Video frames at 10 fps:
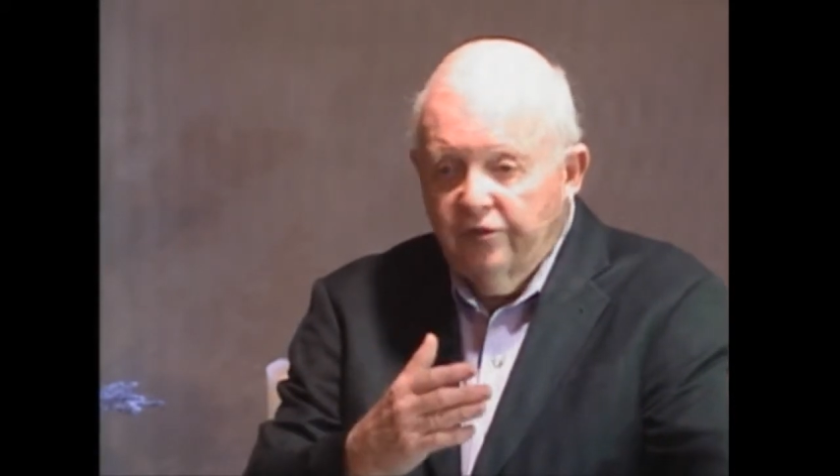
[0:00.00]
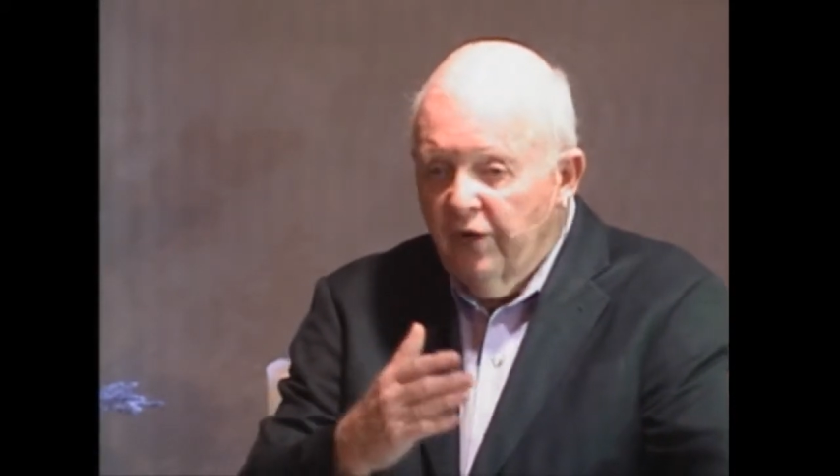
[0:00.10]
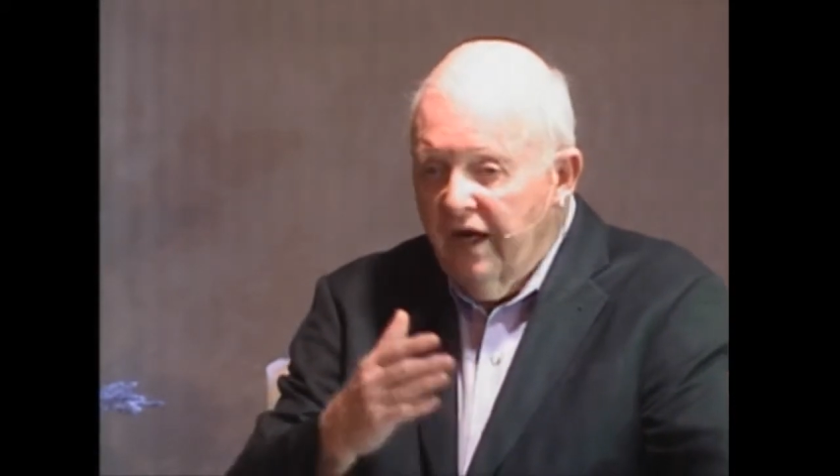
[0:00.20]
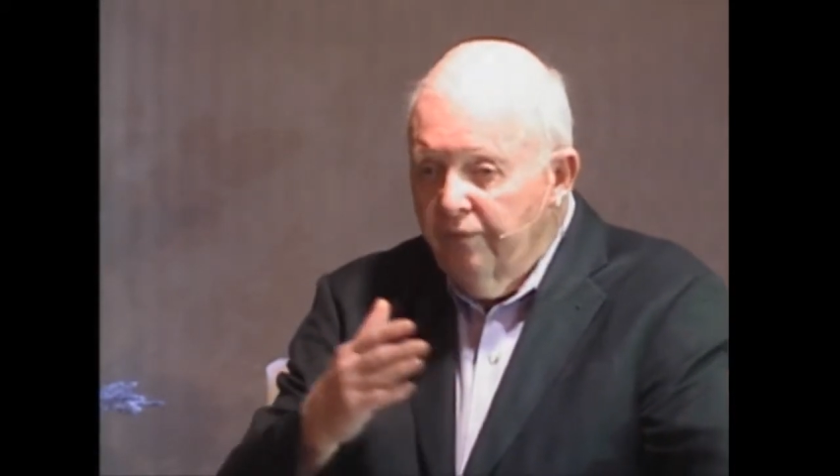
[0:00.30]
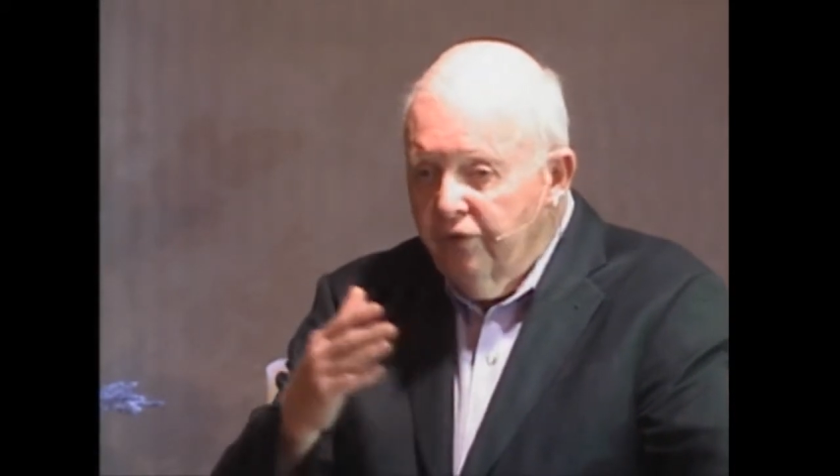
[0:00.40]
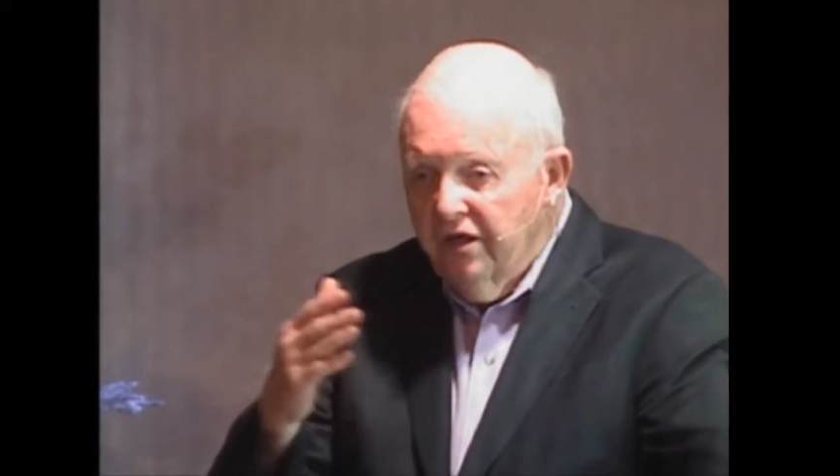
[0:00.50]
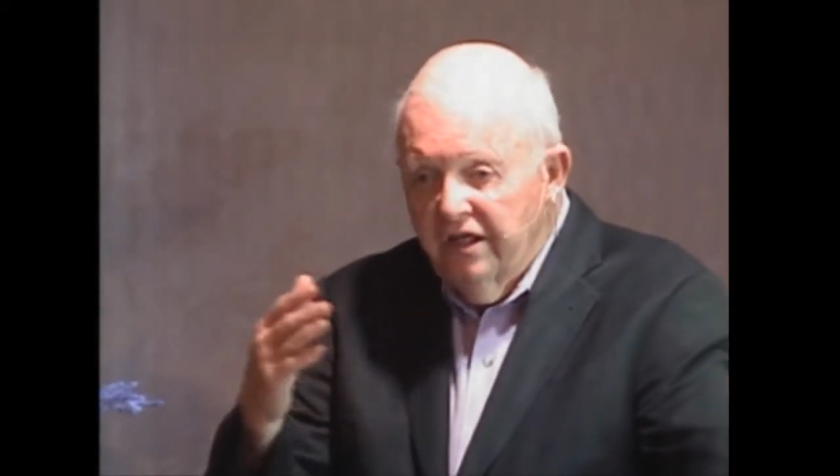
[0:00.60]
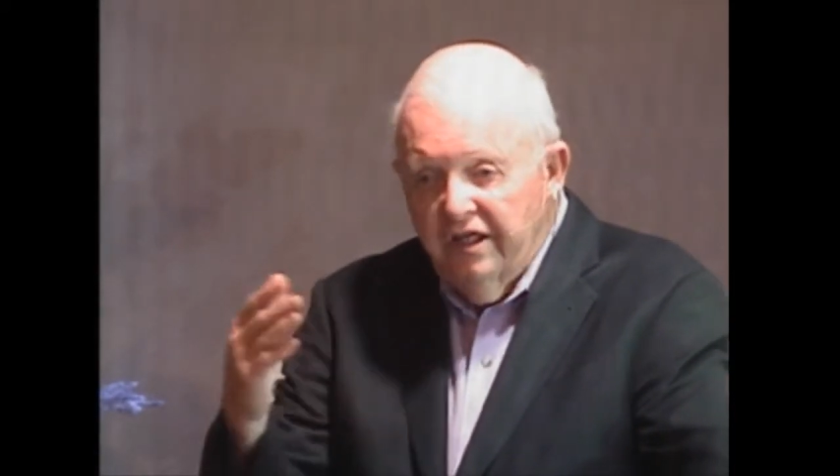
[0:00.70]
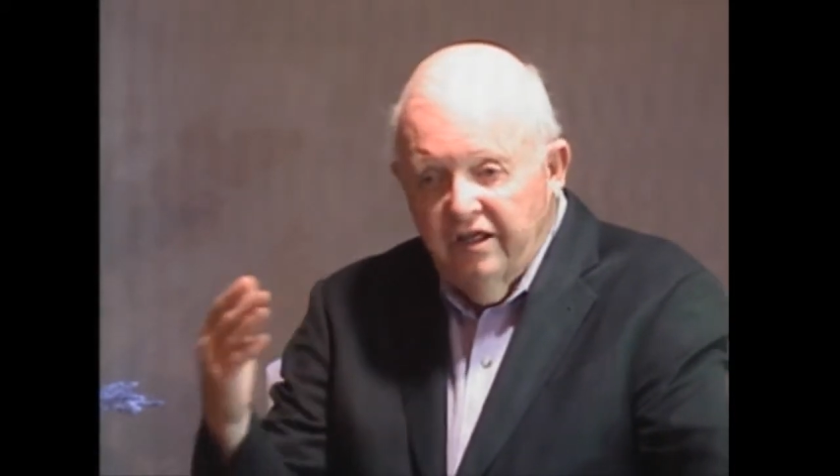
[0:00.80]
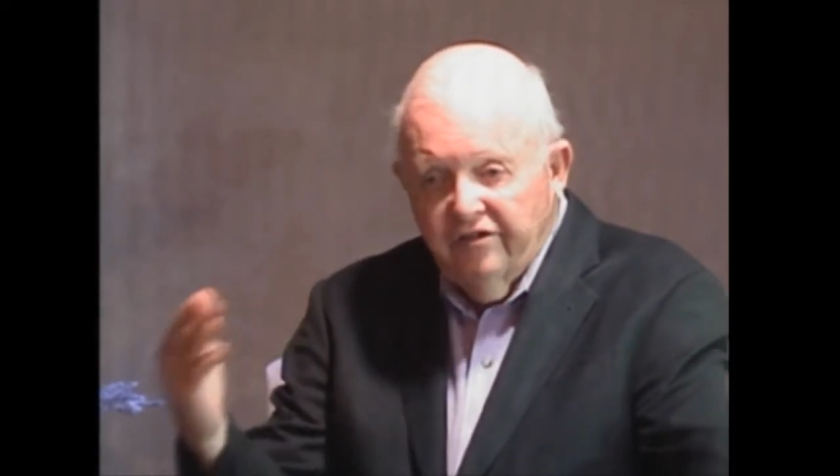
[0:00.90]
we got
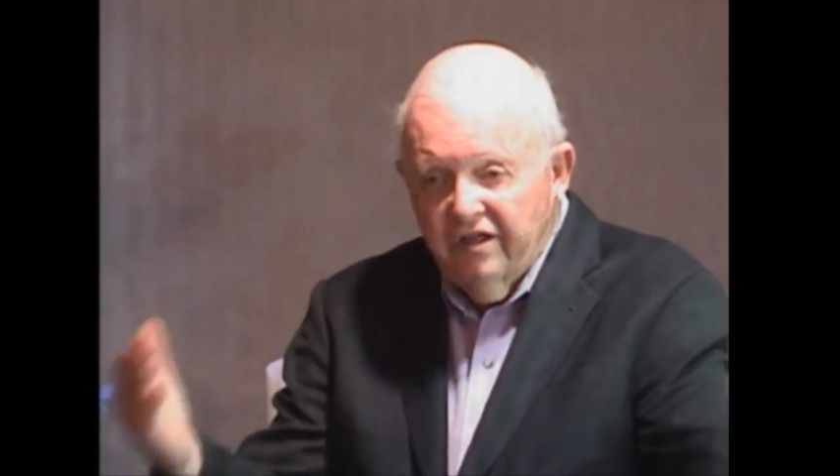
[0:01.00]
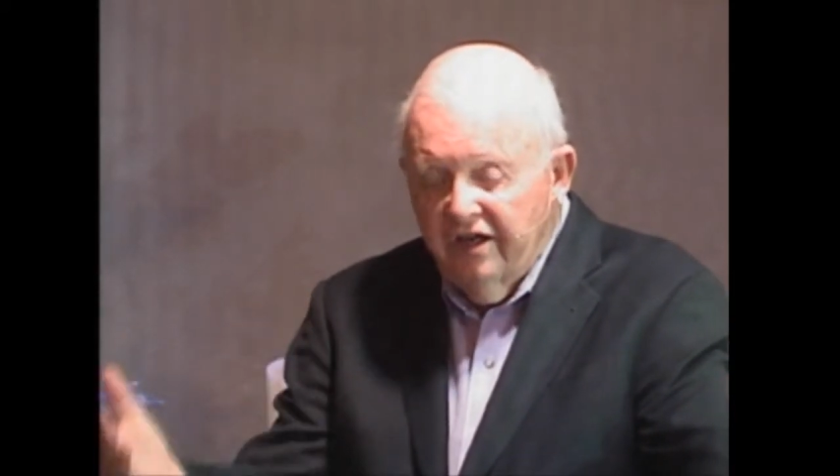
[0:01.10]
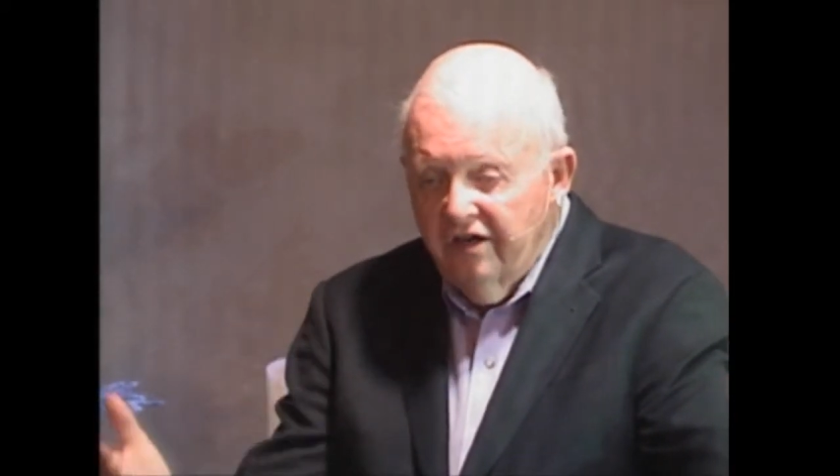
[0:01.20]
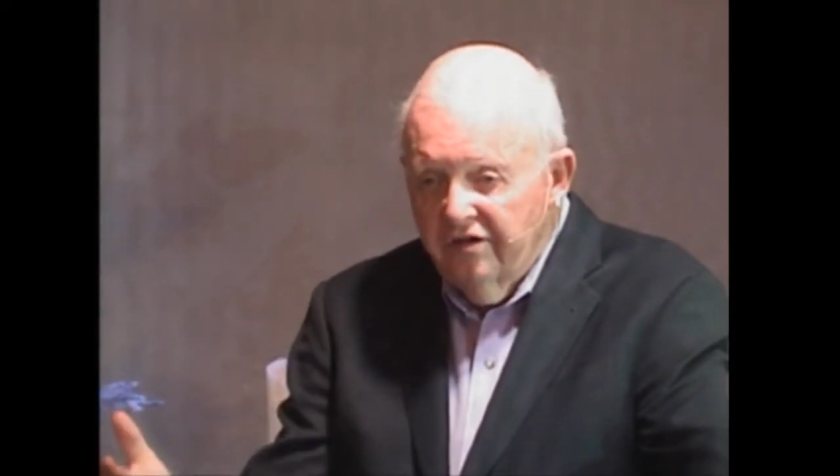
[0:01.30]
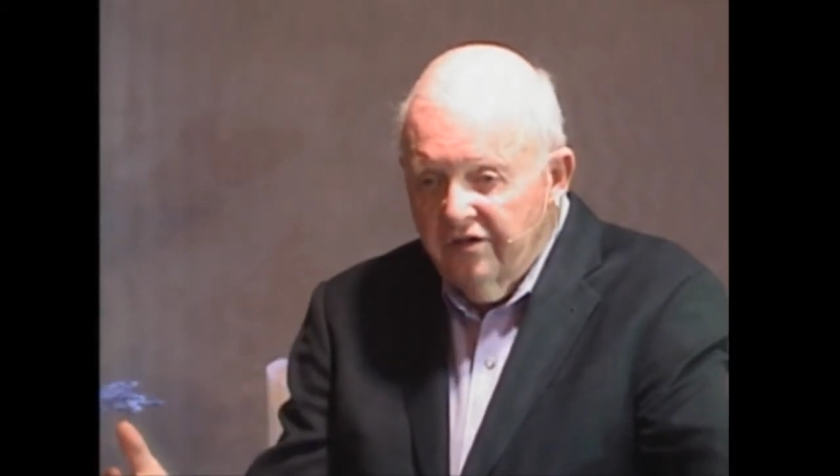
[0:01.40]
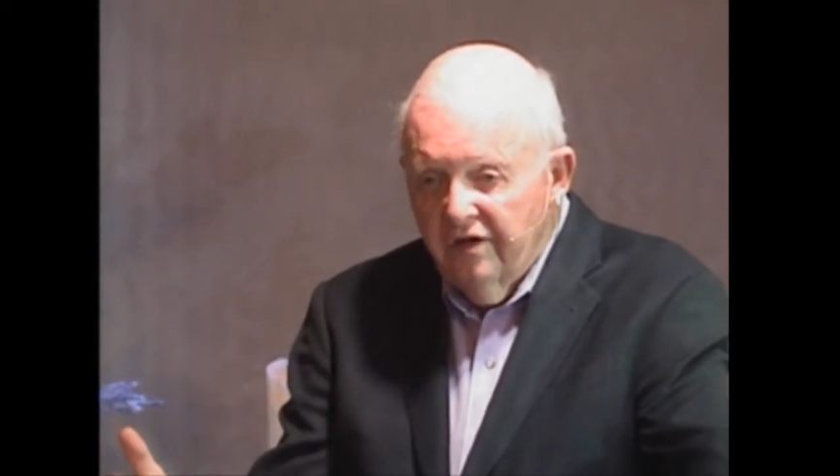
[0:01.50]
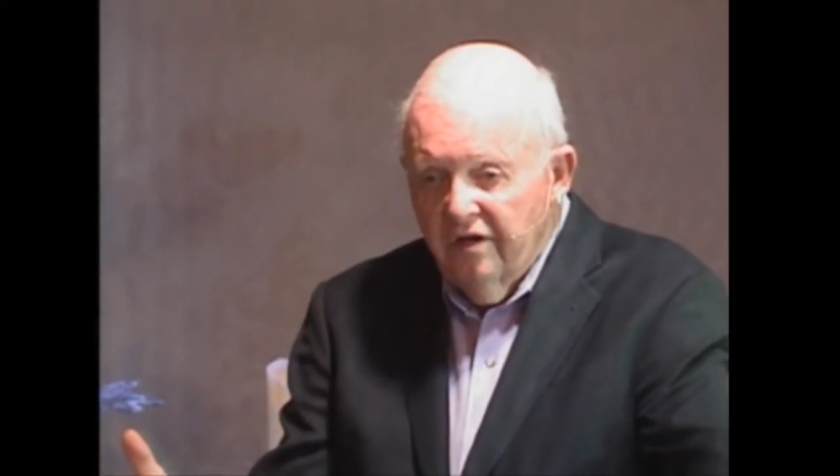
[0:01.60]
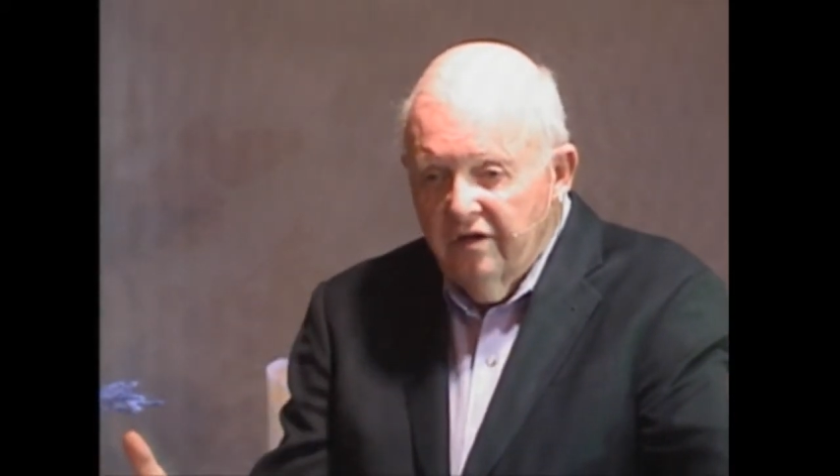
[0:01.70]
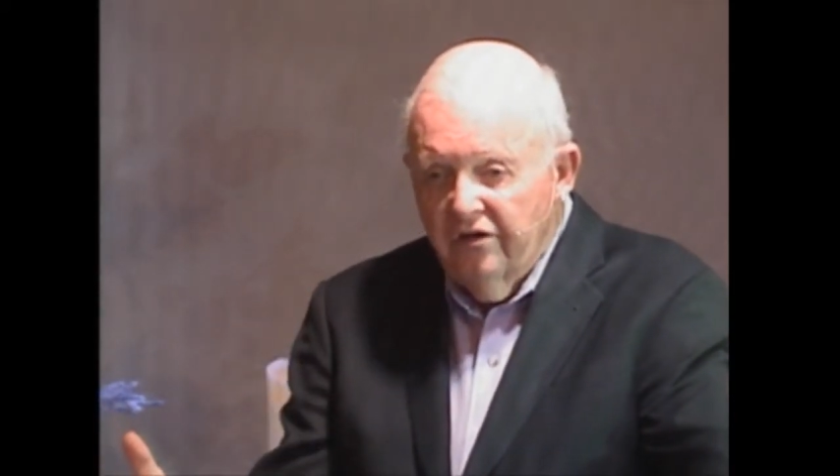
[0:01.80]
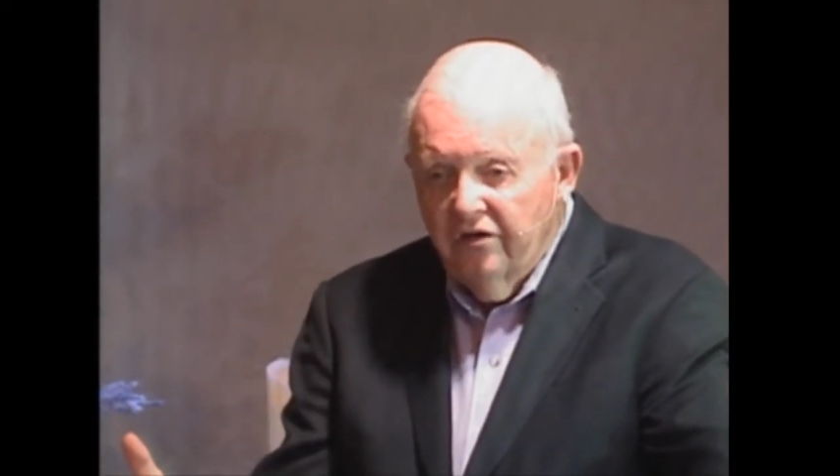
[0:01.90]
plenty of things
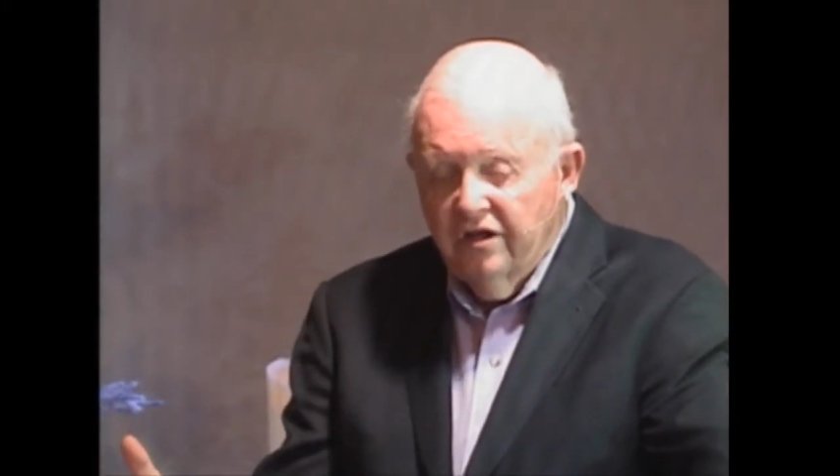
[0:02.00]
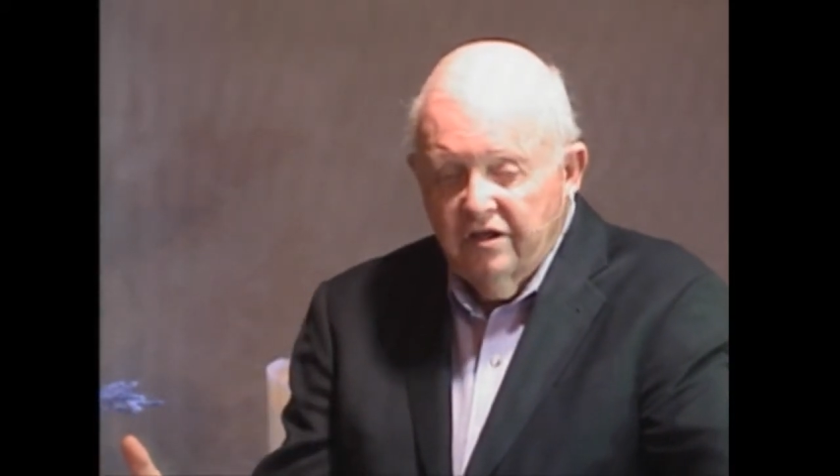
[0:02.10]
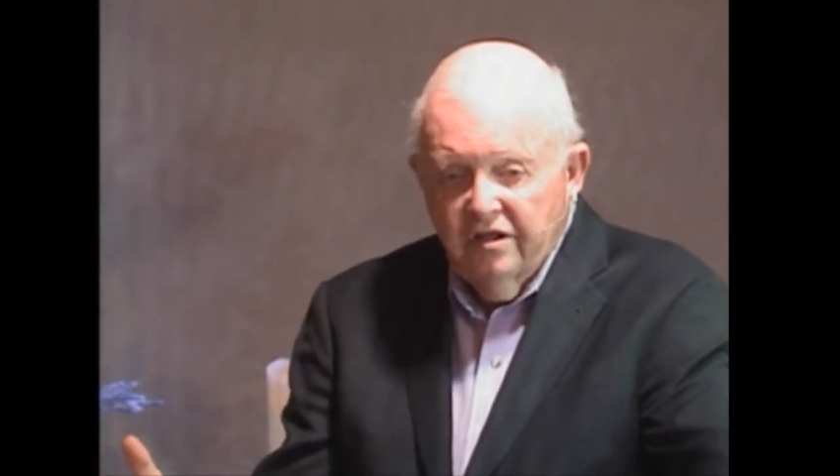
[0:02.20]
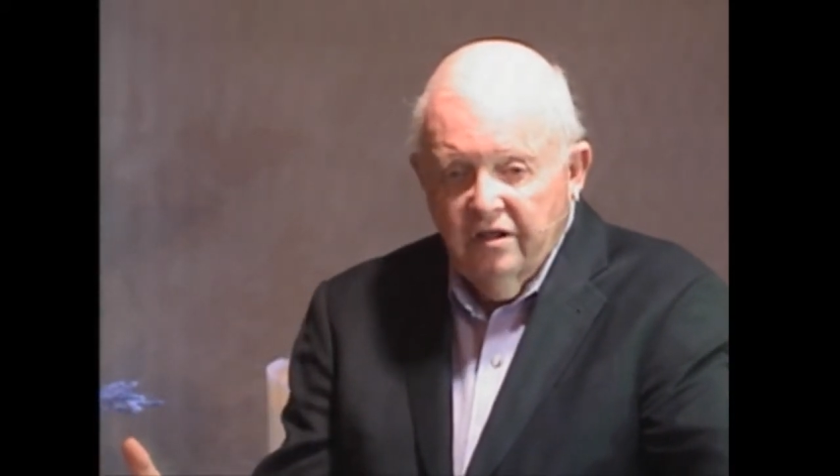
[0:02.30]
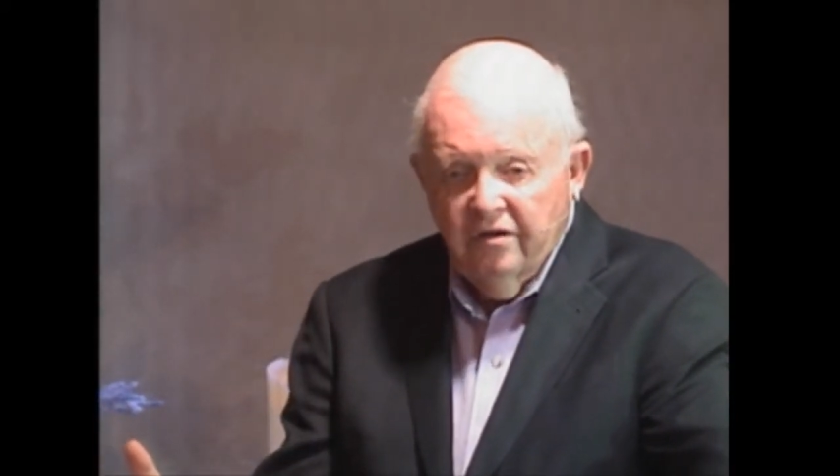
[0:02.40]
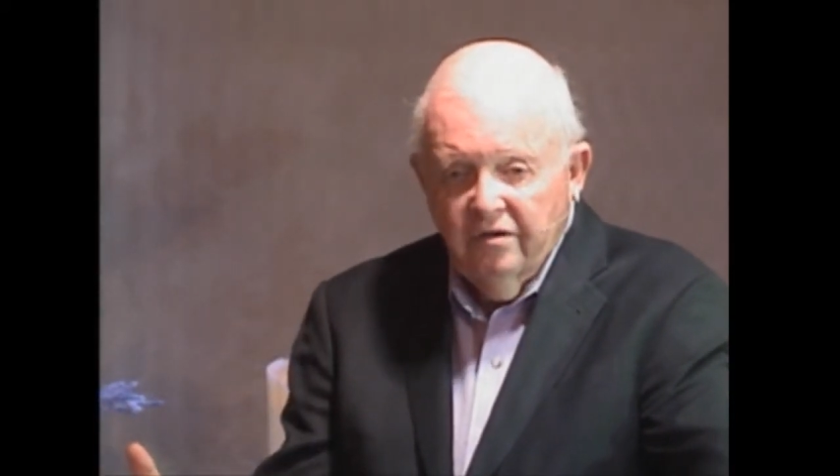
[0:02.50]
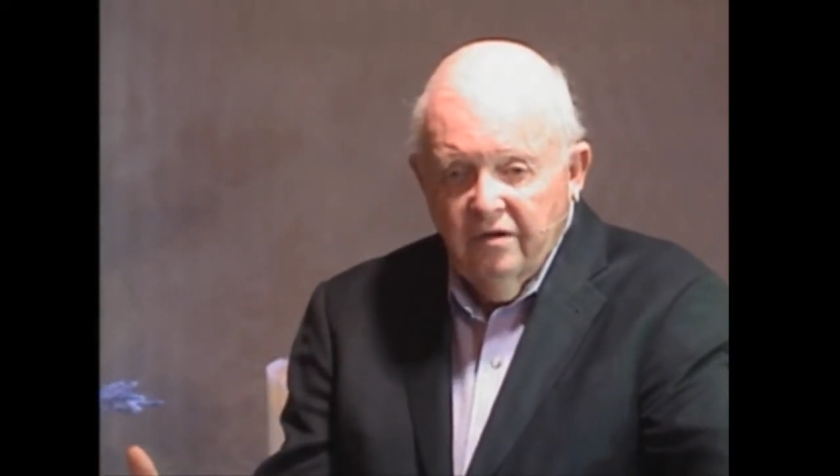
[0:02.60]
that you can attend.